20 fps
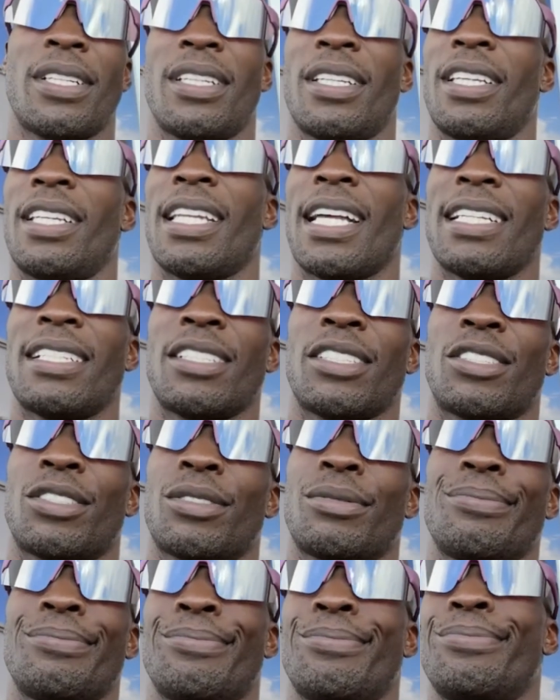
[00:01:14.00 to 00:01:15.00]
button, and I
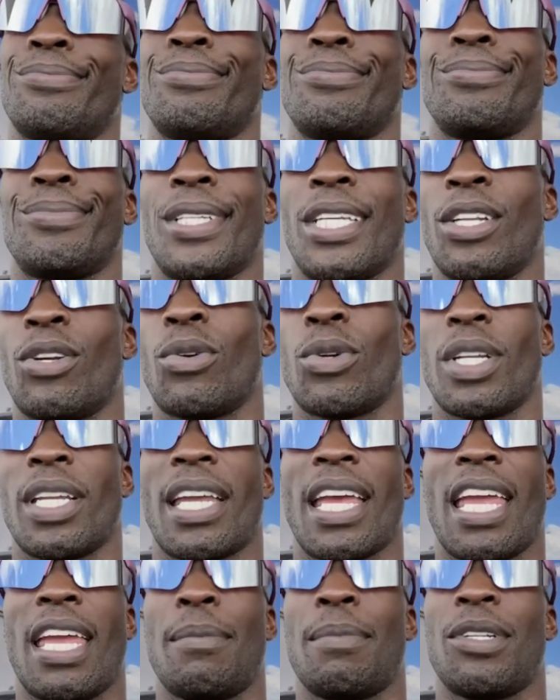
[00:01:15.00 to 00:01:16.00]
just get on
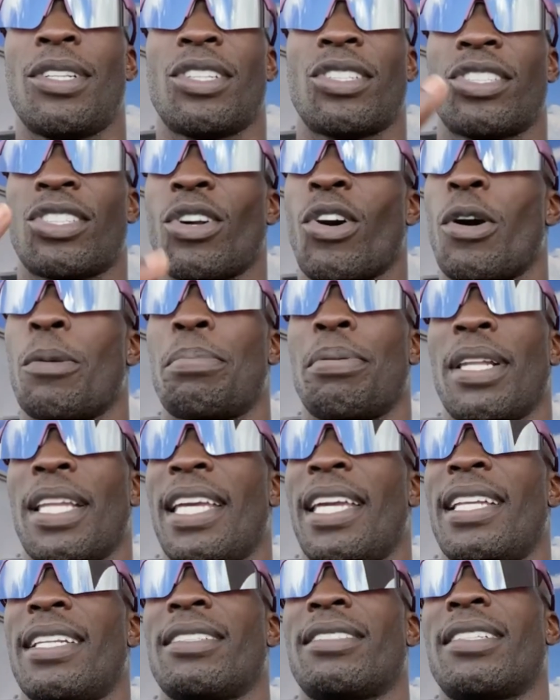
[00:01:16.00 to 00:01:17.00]
the game and just start
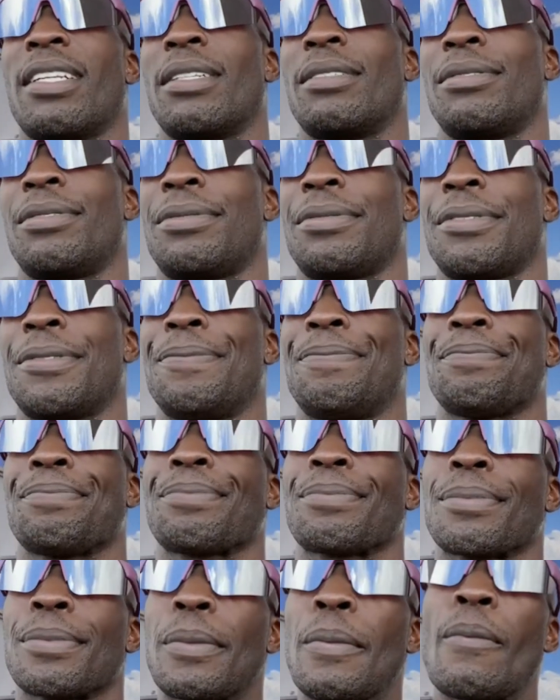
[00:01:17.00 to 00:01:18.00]
playing instead of
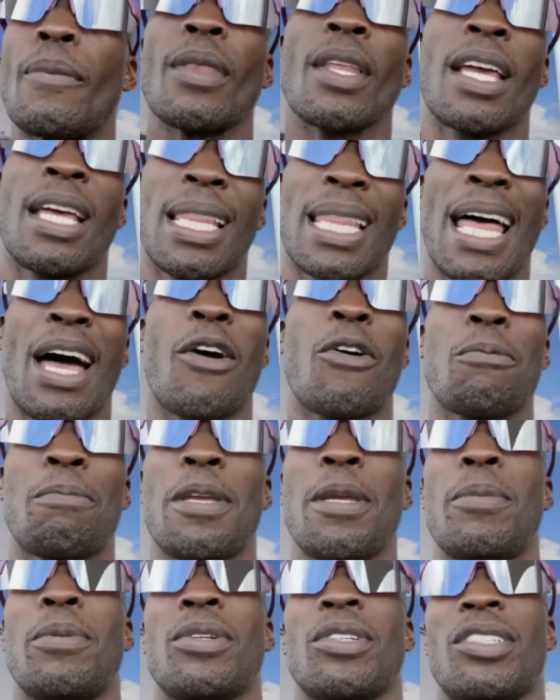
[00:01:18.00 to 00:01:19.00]

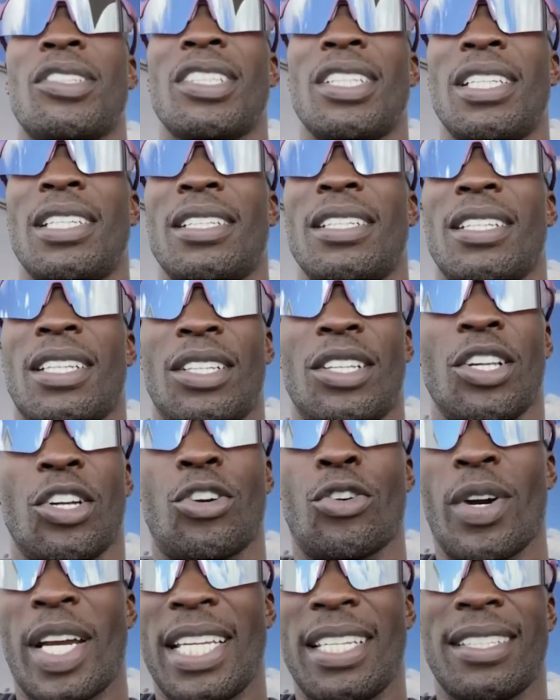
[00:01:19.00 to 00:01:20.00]
allowing people to see
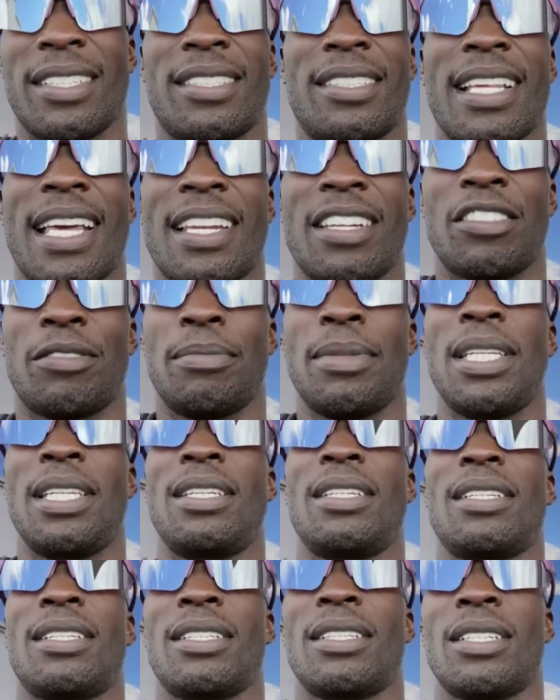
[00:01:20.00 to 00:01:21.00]
the greatness that is
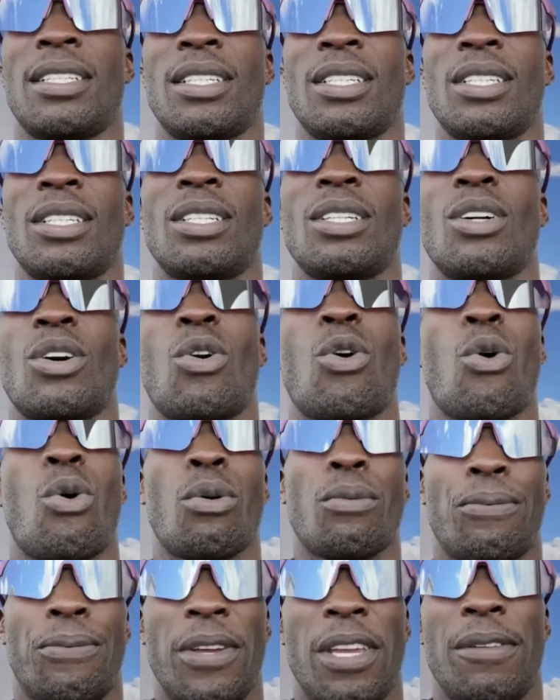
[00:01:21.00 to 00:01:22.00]
me
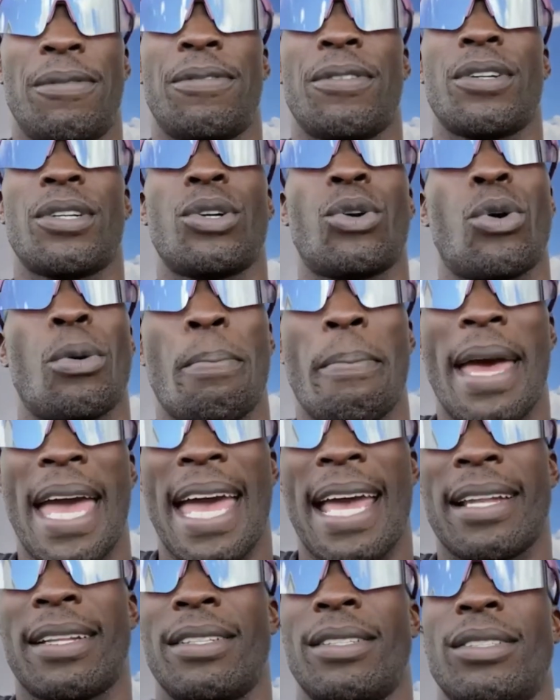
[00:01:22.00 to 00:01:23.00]
on FIFA or
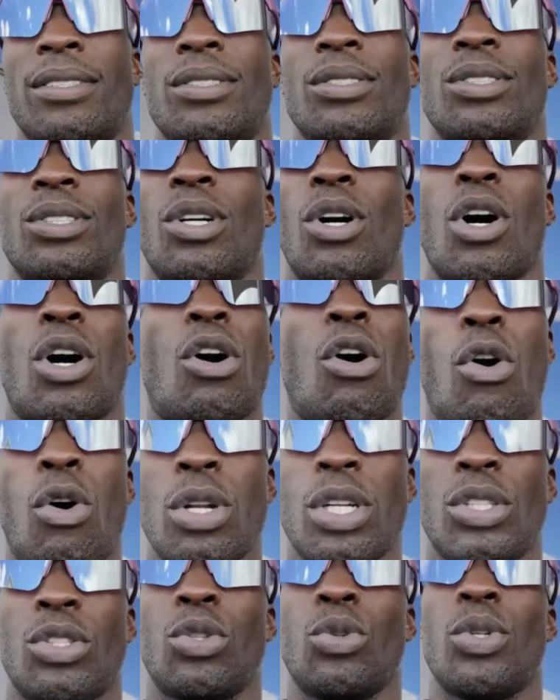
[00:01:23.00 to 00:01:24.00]
Madden or
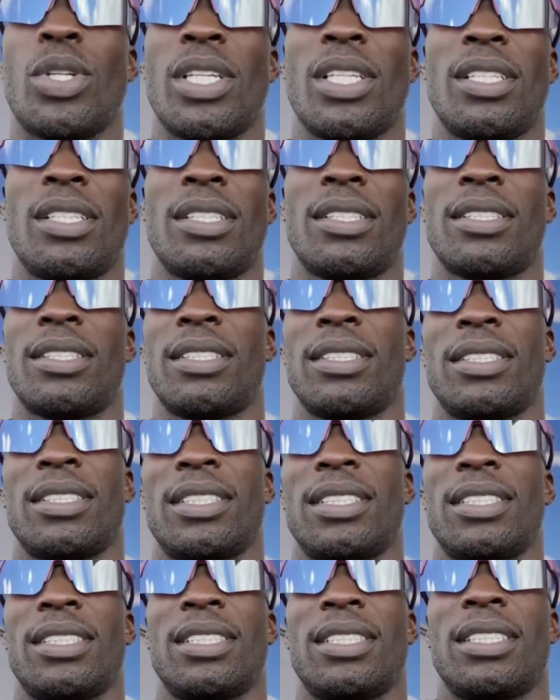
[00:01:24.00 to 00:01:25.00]
Call of Duty.
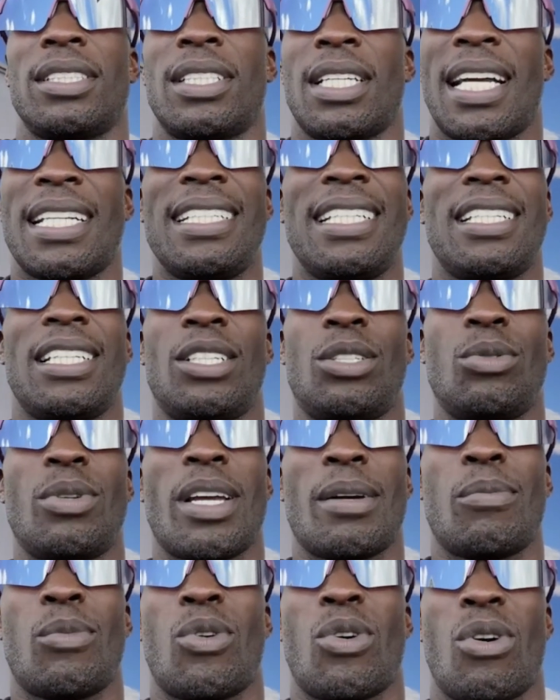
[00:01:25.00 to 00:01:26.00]
I need to do
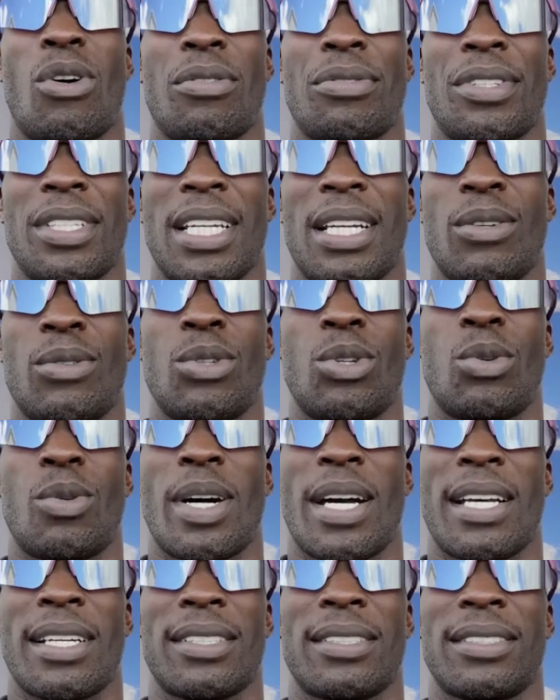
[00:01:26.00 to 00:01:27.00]
that more often. I don't know
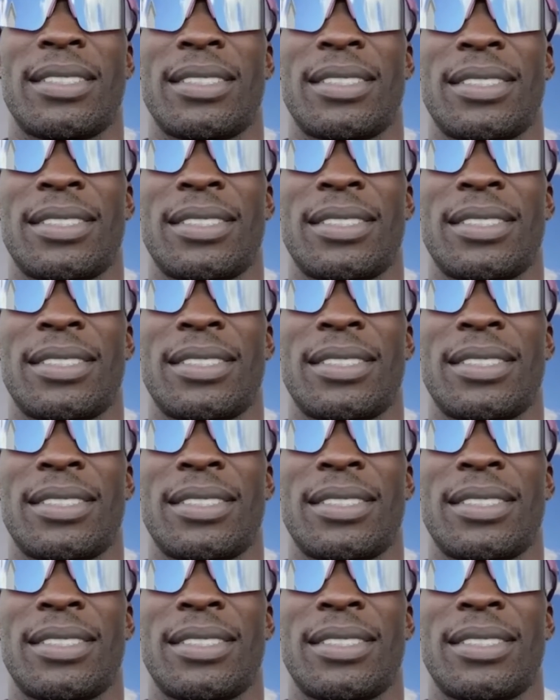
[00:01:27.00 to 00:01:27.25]
why.